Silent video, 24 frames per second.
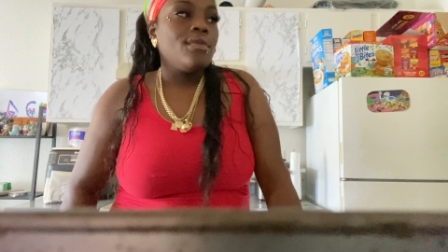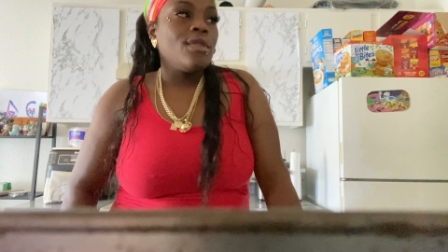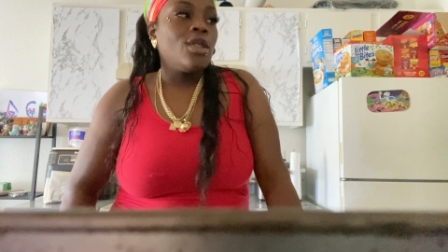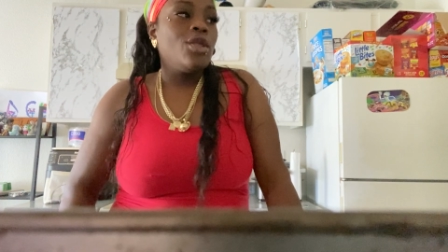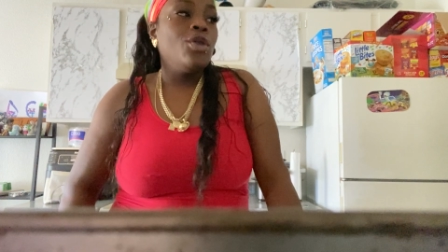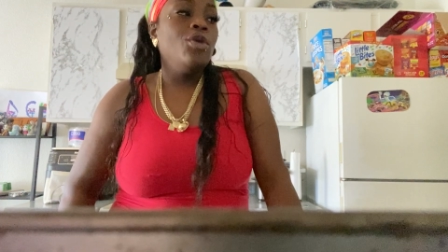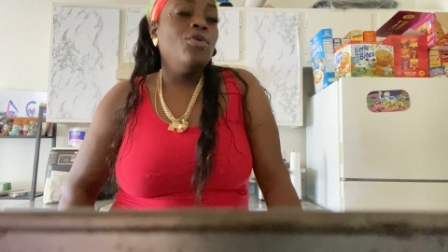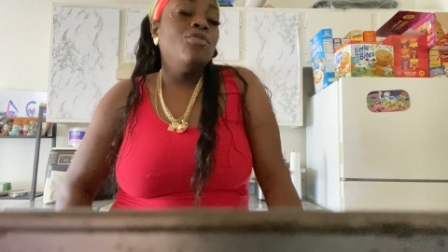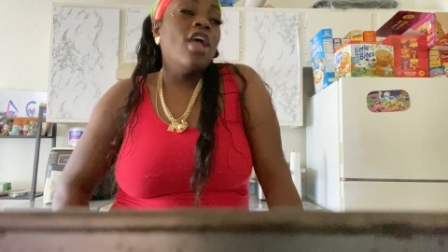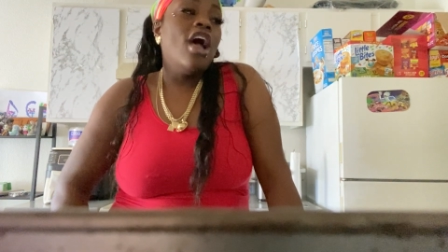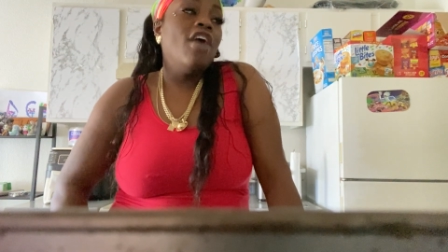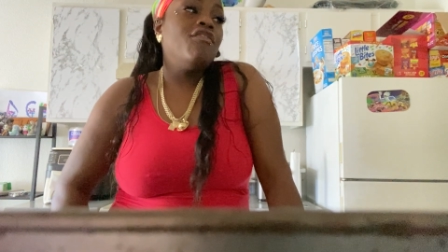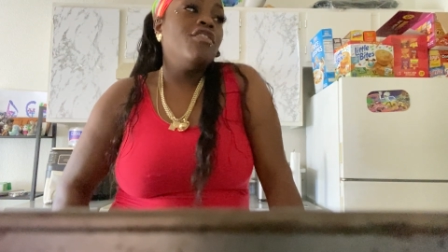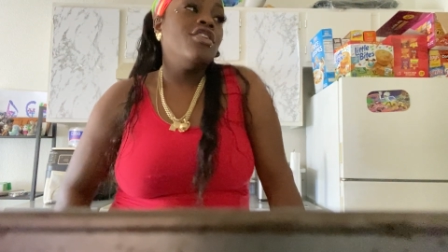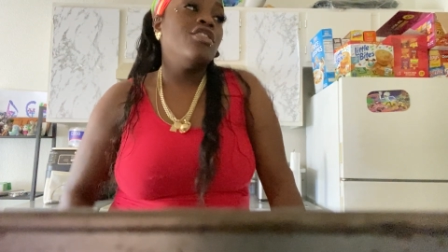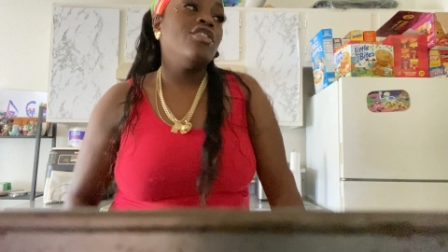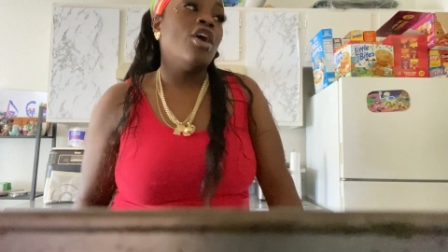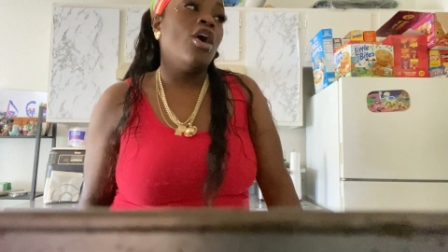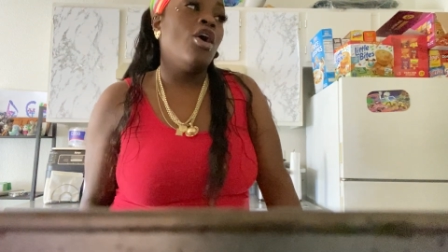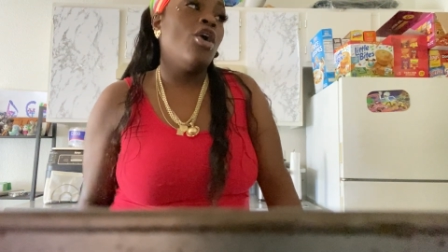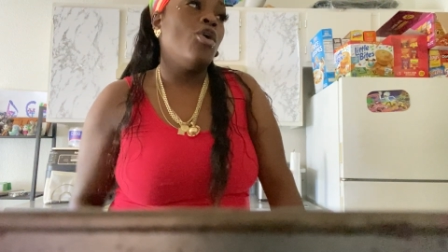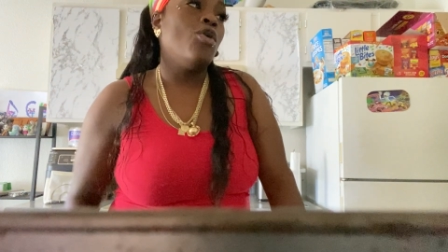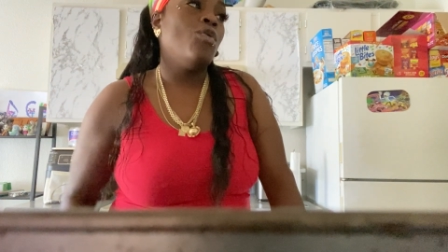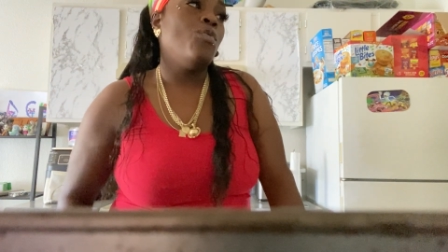you never
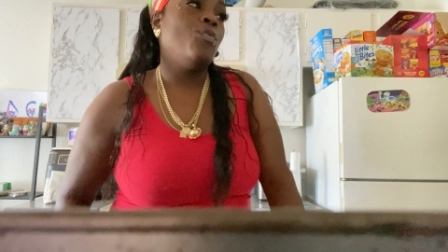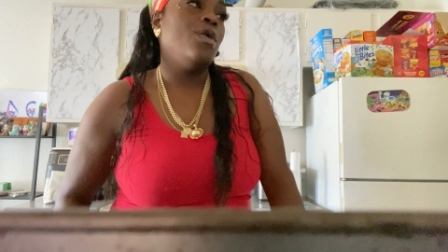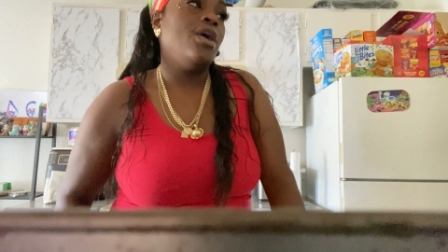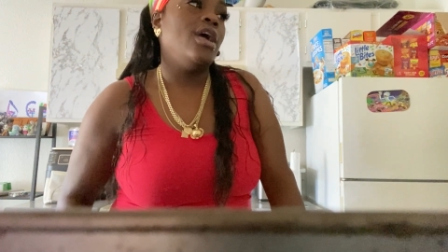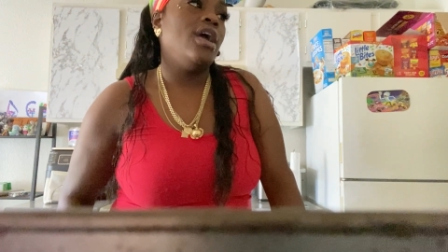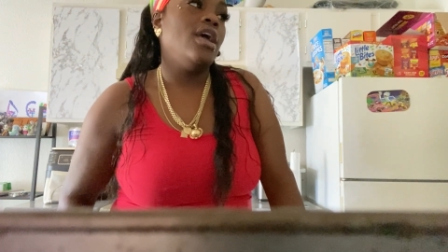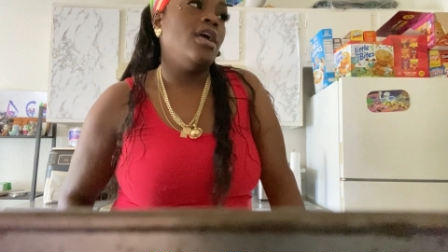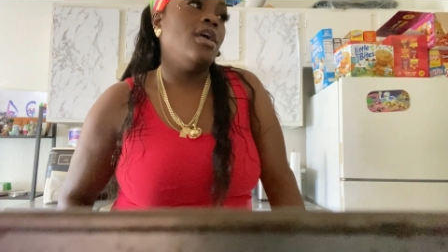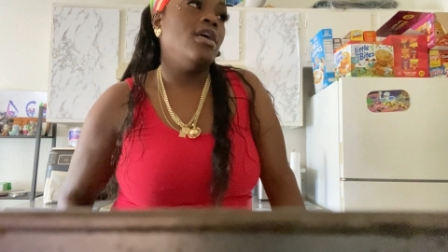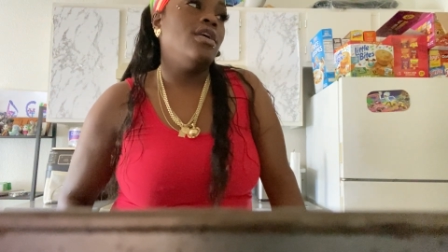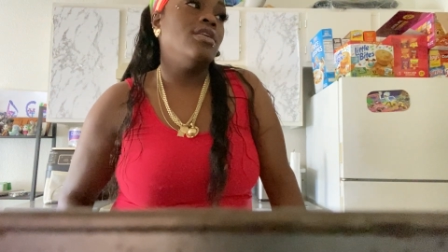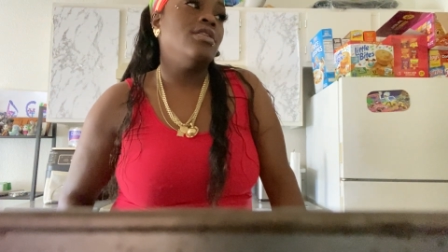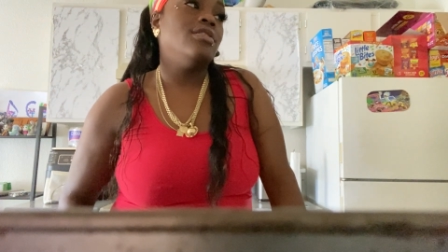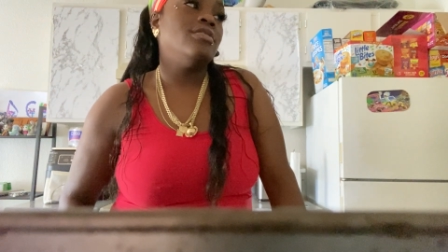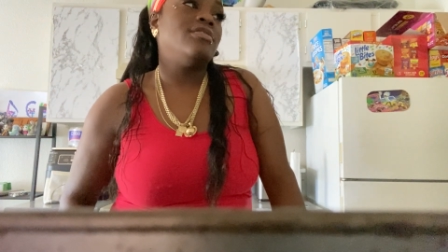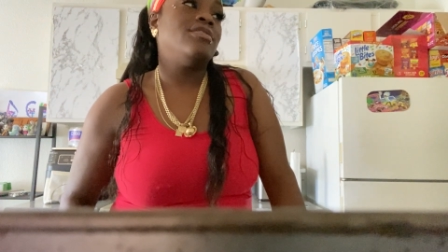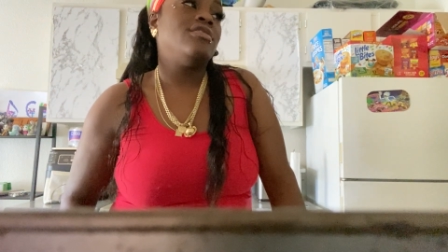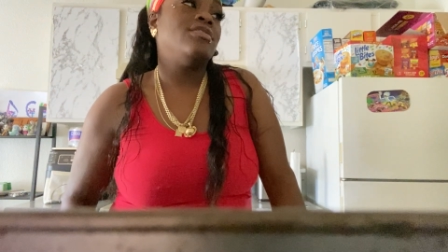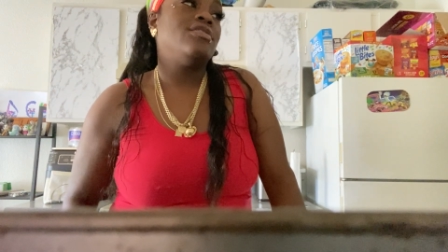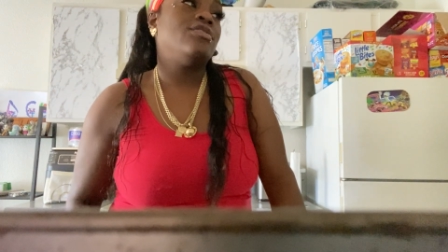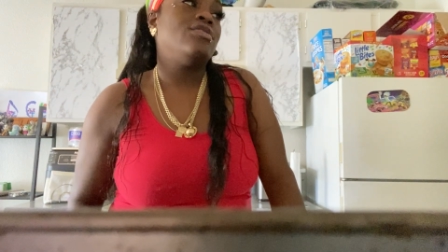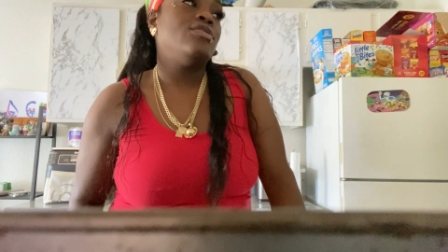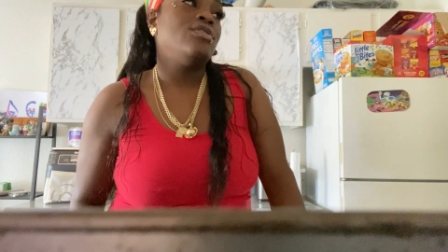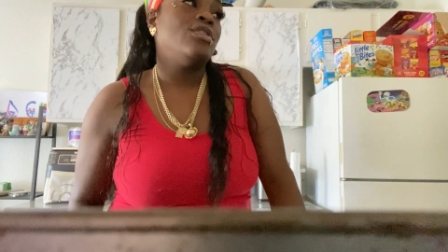know what
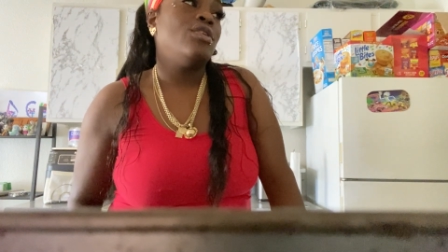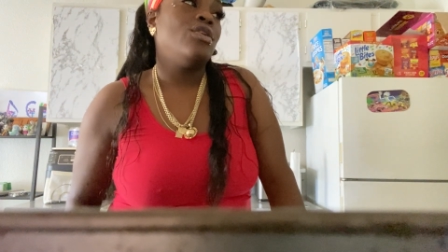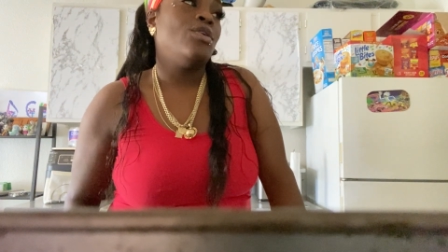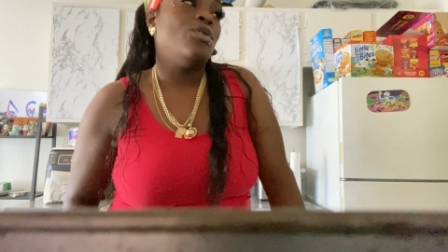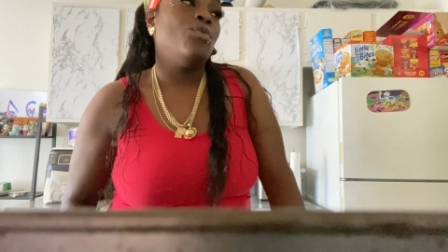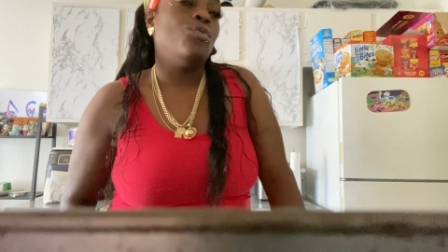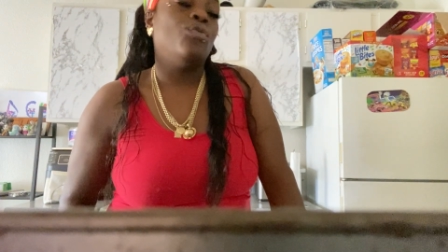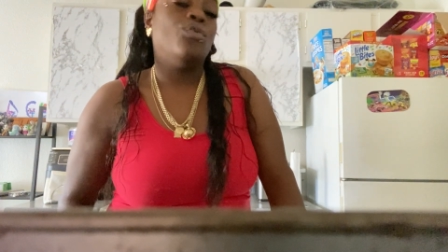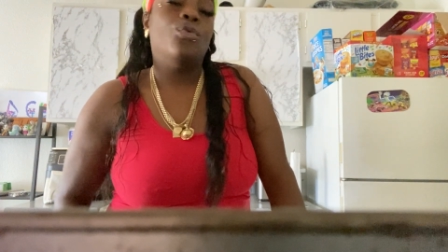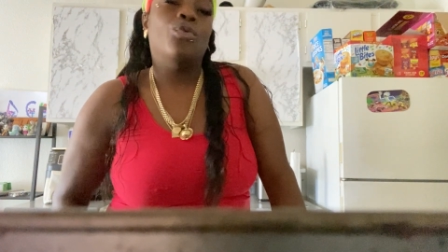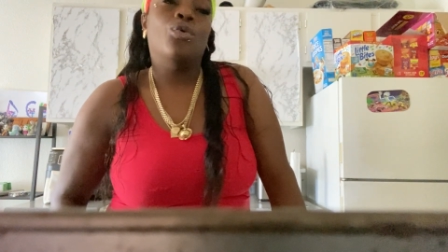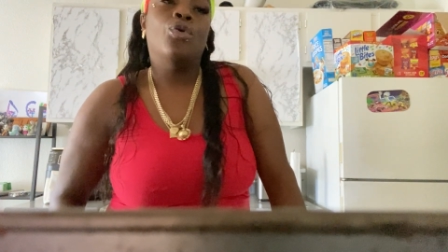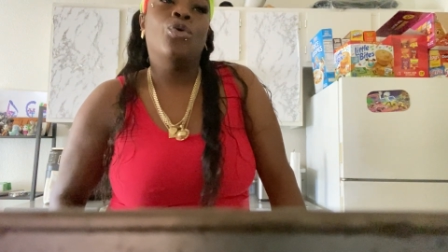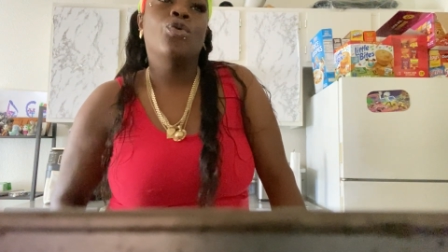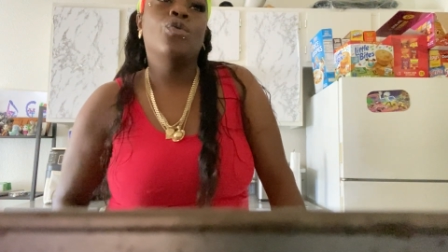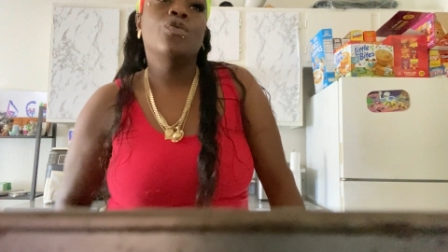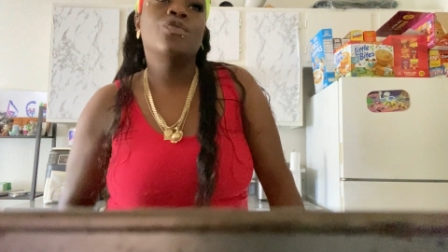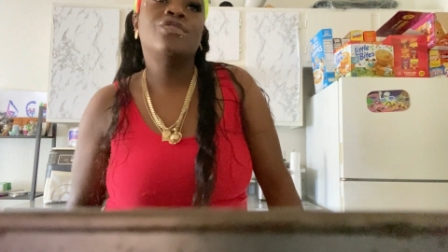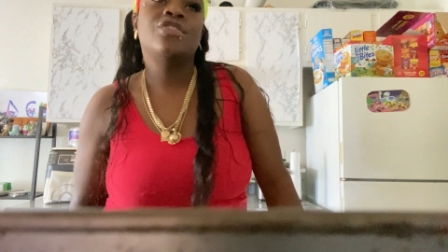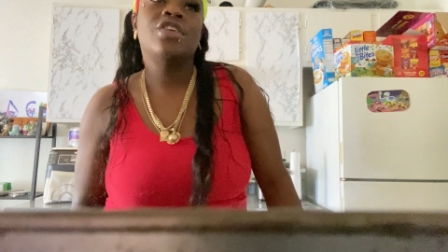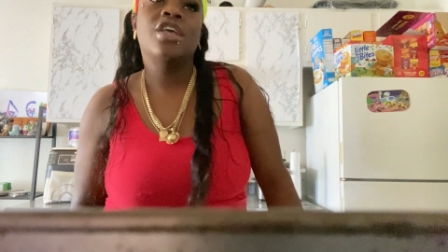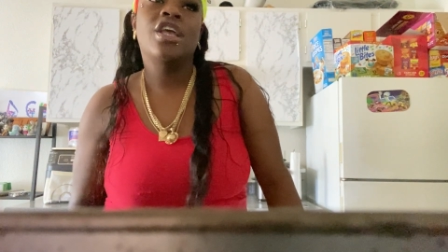who's